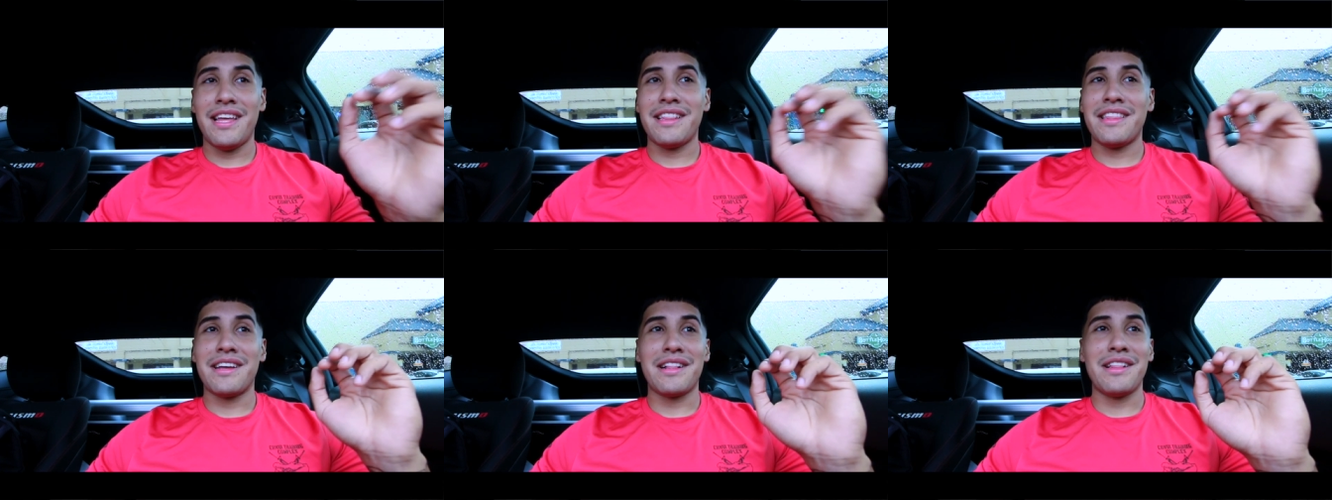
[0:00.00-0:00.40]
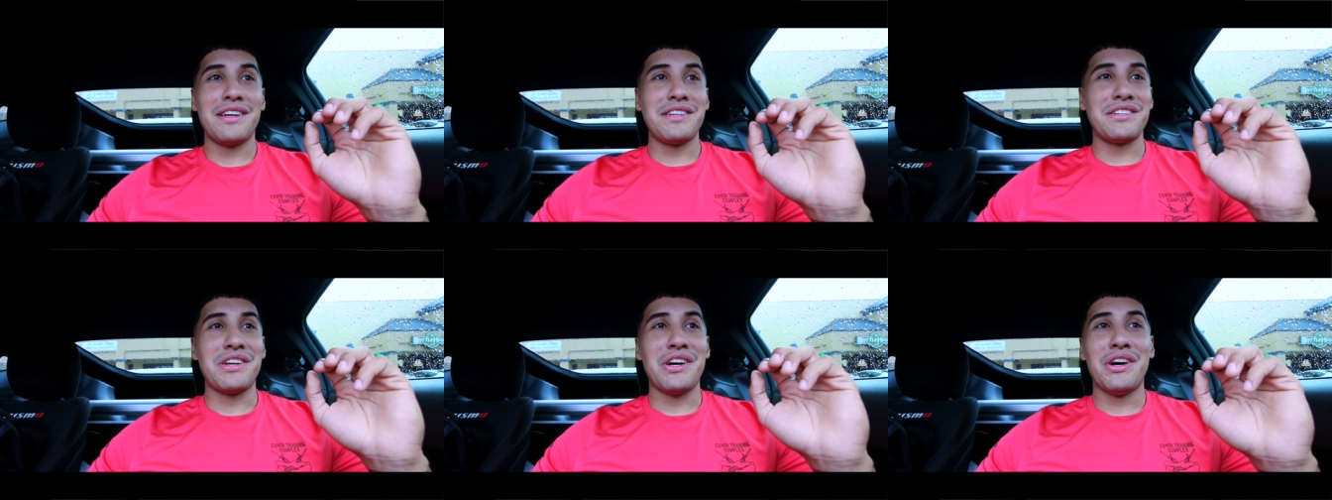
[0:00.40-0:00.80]
let the
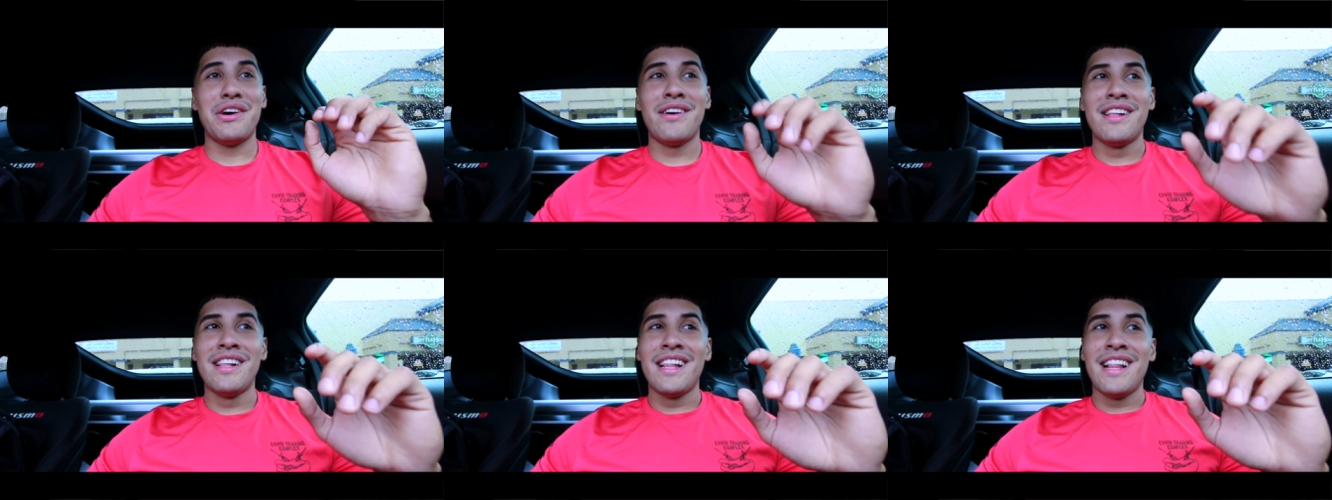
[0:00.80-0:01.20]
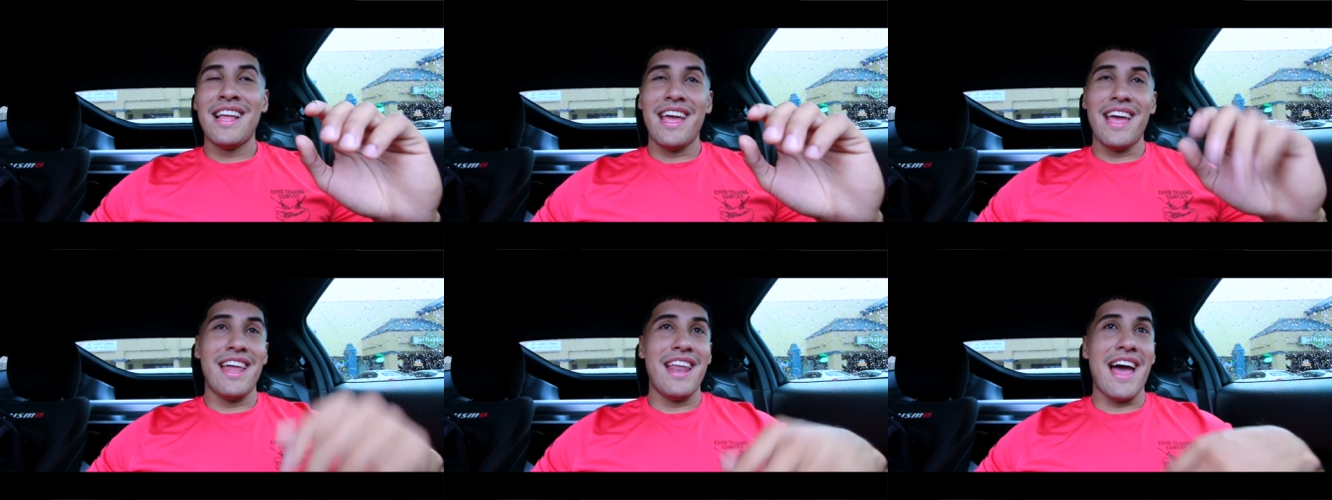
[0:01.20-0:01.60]
clutch go
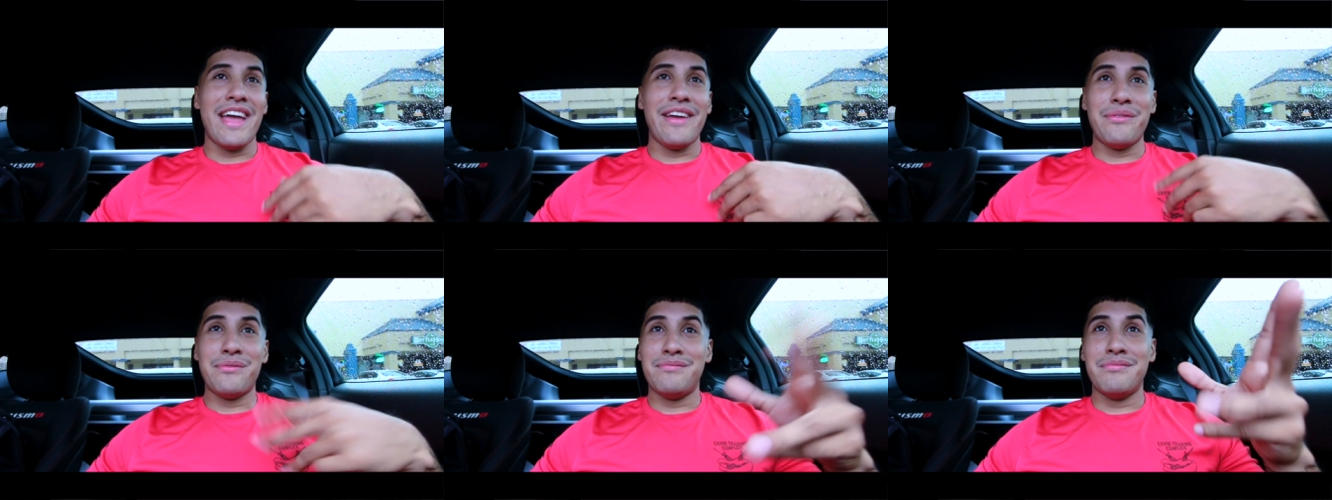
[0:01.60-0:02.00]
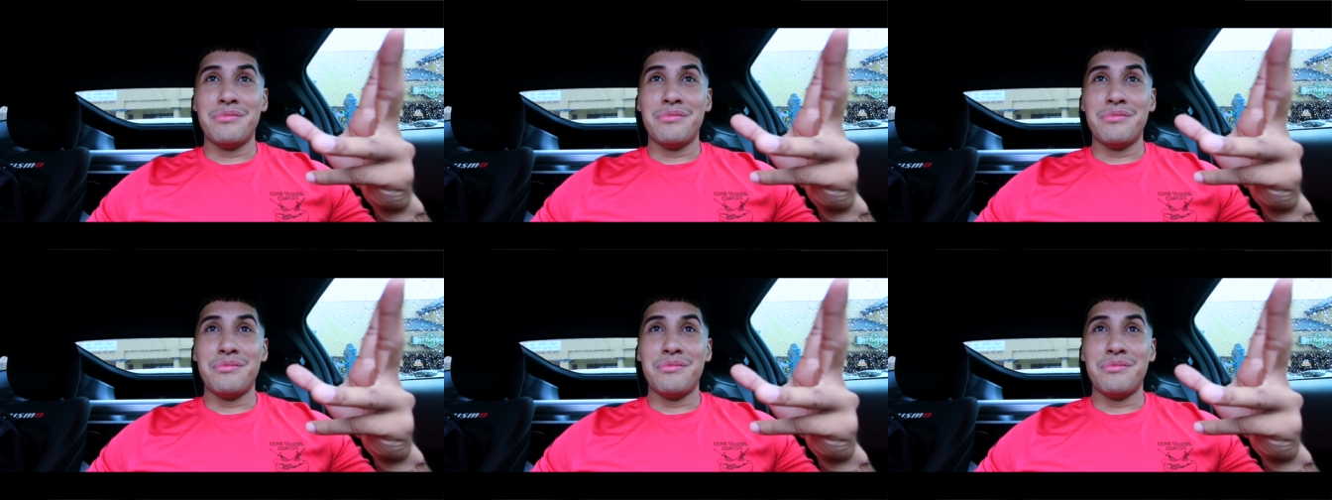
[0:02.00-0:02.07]
and I